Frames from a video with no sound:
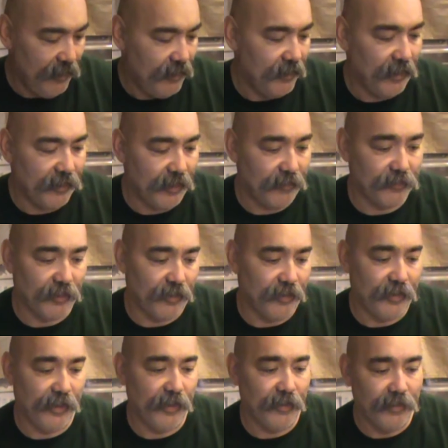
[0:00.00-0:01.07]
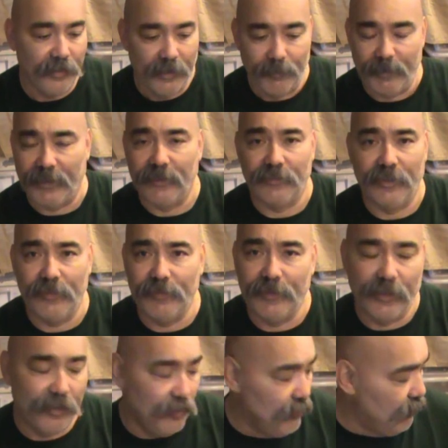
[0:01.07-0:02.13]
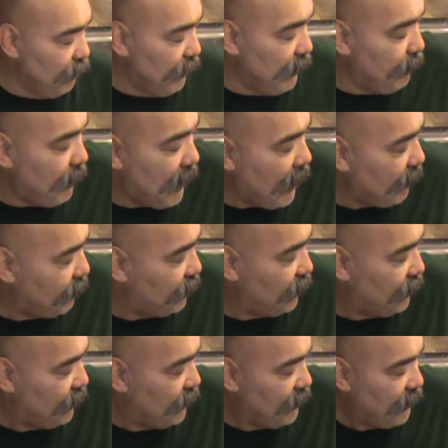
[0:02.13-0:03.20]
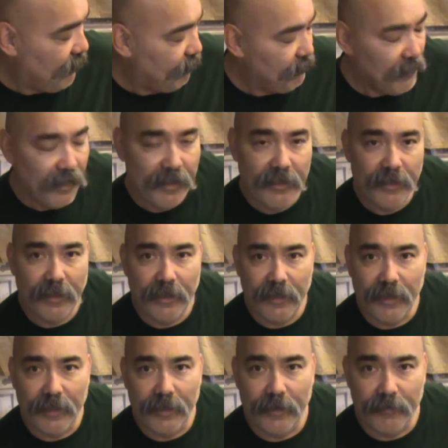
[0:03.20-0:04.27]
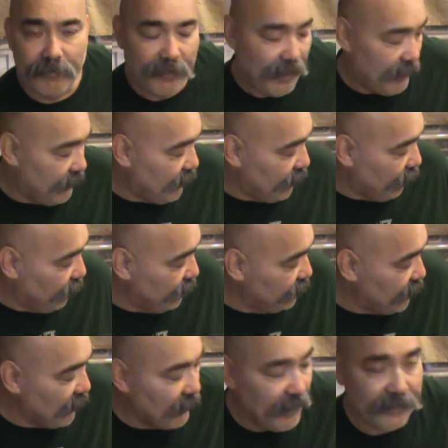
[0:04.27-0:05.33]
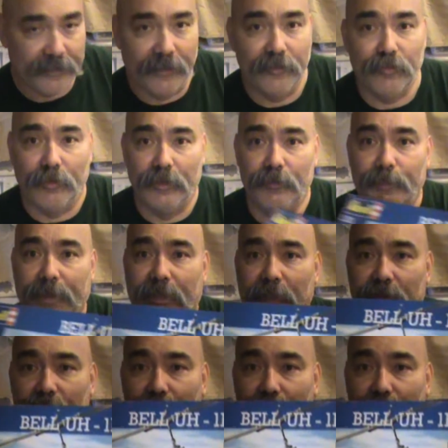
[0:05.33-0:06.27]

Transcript: I thought it was a good deal, because even the new repops. And the reason I like this one is because